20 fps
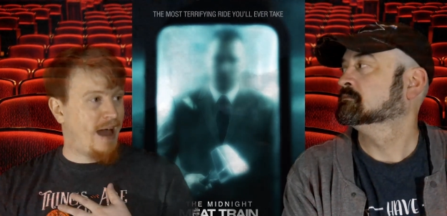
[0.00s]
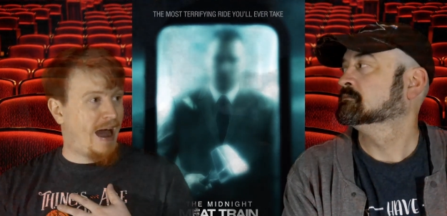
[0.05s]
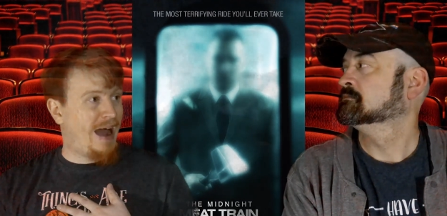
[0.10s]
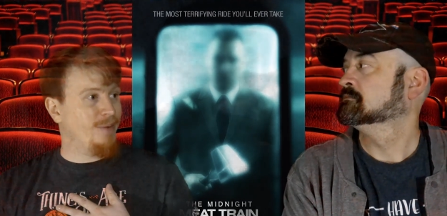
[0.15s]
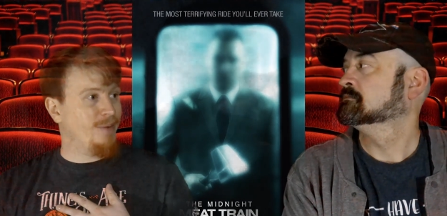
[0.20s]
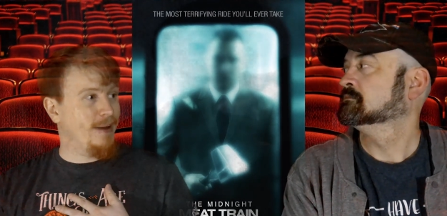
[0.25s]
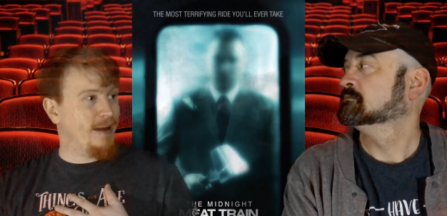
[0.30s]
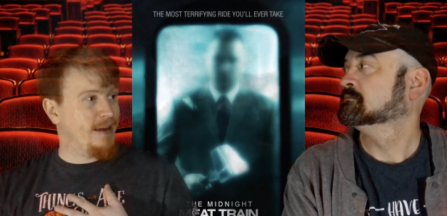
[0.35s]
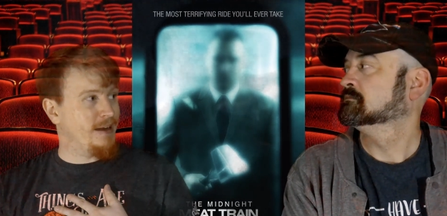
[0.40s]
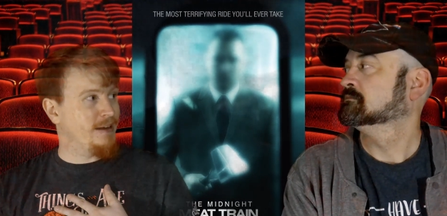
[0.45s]
Speaker 1: I
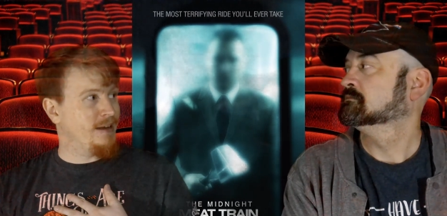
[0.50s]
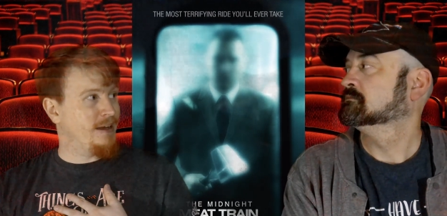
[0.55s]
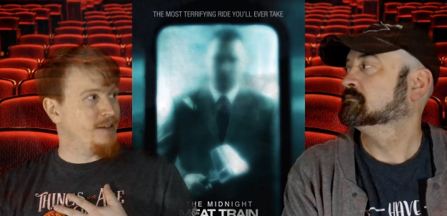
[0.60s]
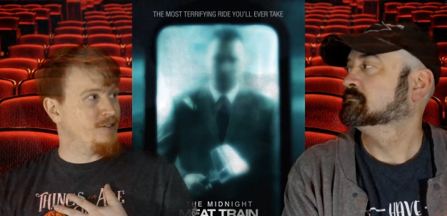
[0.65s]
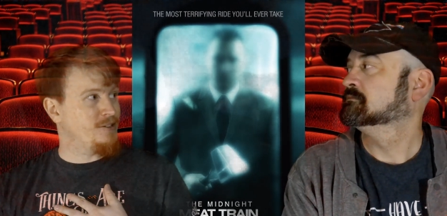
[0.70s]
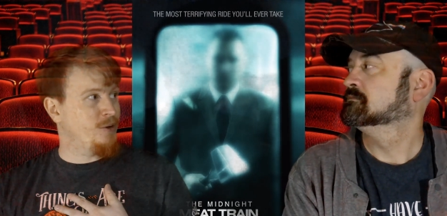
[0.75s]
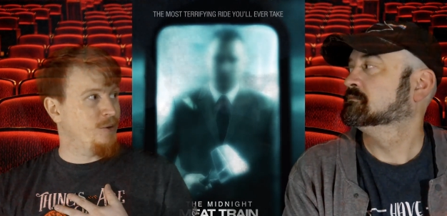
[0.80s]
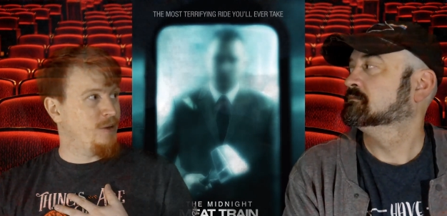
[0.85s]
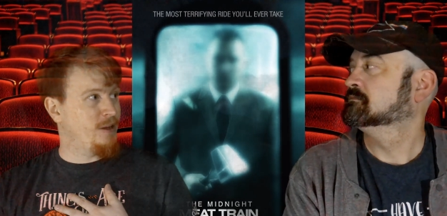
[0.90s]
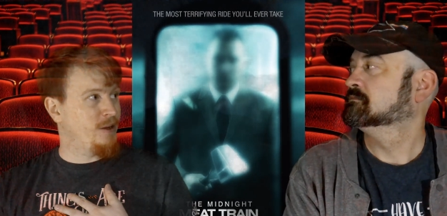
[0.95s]
recognize
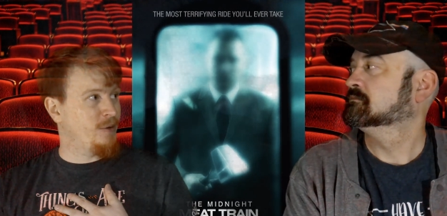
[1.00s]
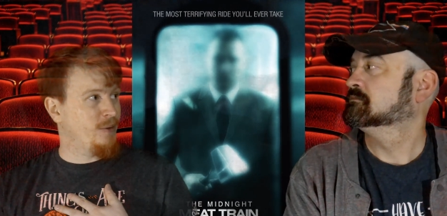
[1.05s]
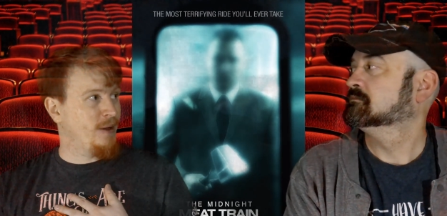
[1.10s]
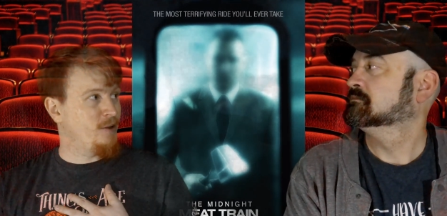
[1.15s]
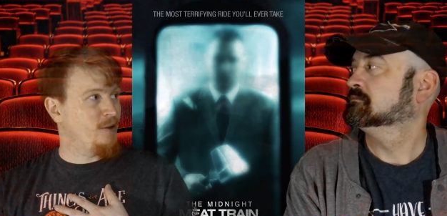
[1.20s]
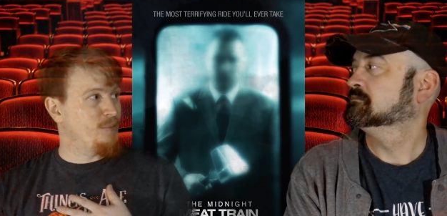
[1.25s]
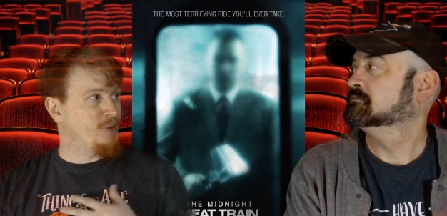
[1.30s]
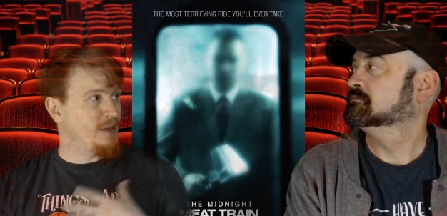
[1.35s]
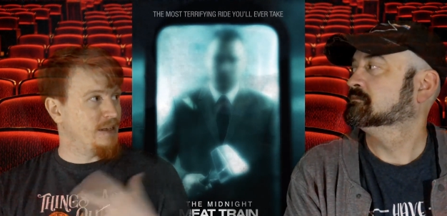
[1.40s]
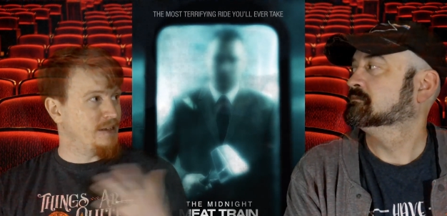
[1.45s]
Tony Curran
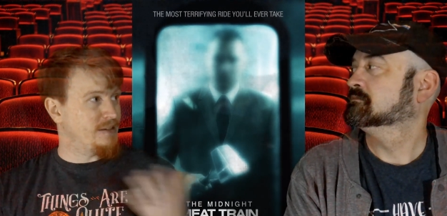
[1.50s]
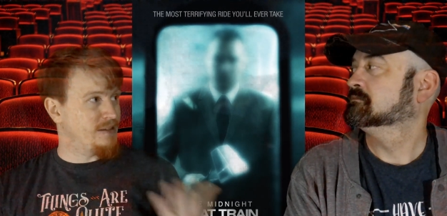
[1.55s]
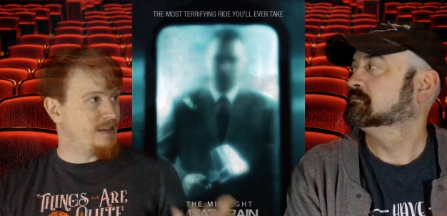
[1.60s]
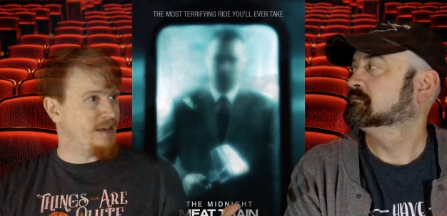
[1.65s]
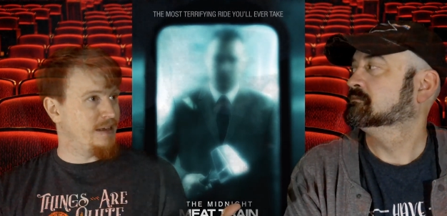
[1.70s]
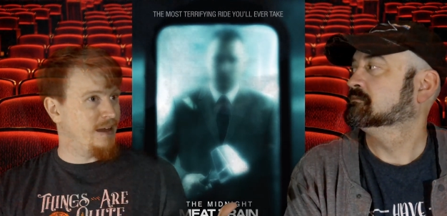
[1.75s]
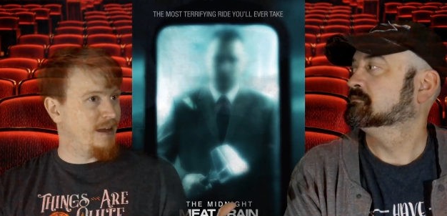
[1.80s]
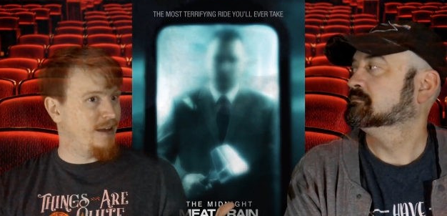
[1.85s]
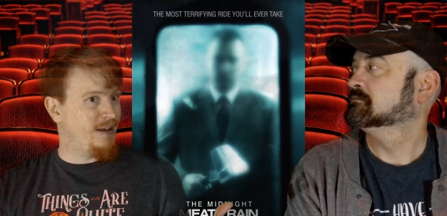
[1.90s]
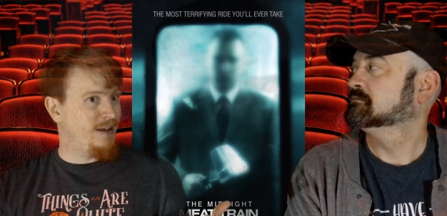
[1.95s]
who plays
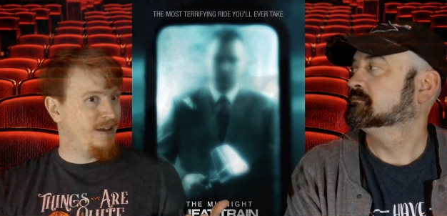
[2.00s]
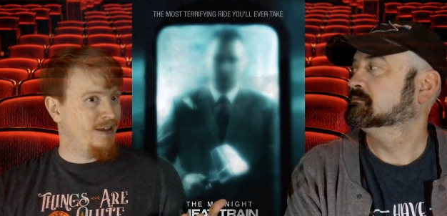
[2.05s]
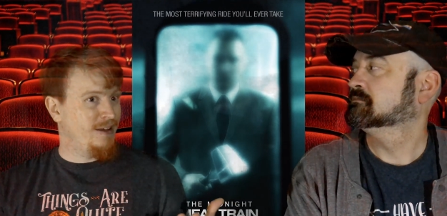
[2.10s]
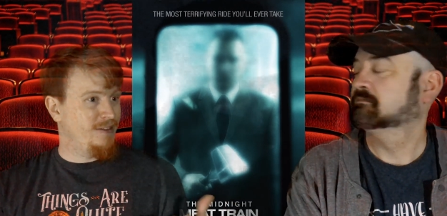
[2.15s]
the uh,